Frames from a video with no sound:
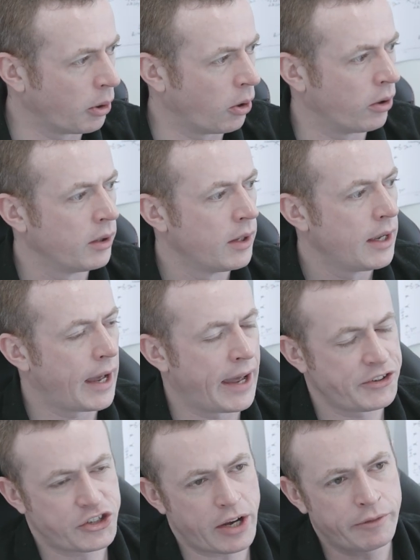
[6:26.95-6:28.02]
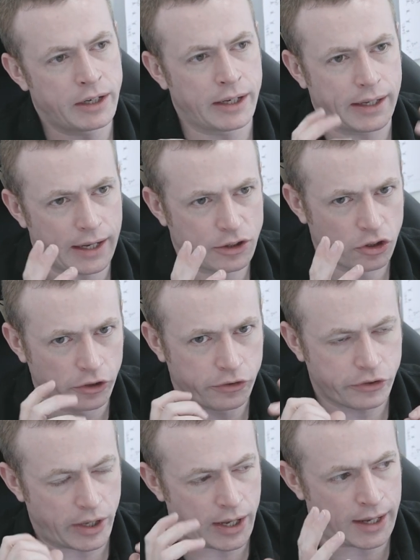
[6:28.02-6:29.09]
but uh, generally it
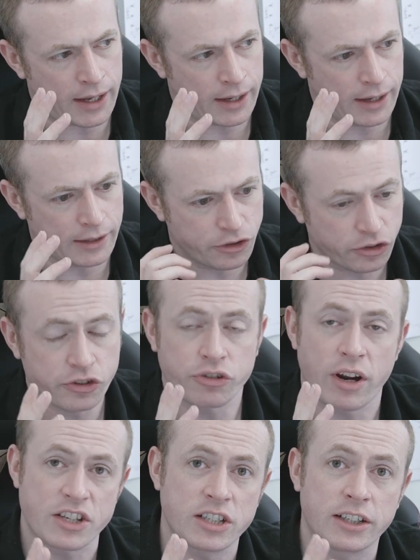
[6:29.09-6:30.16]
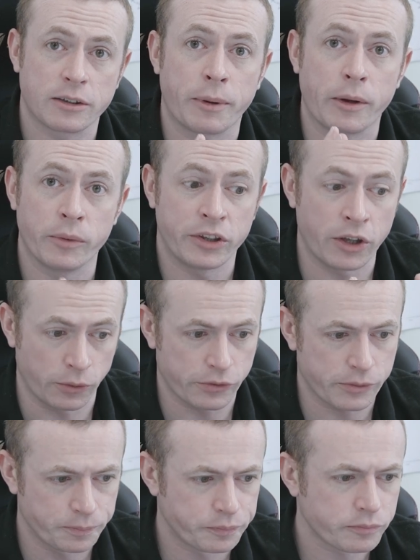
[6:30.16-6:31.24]
does uh, it does stretch a little bit with use.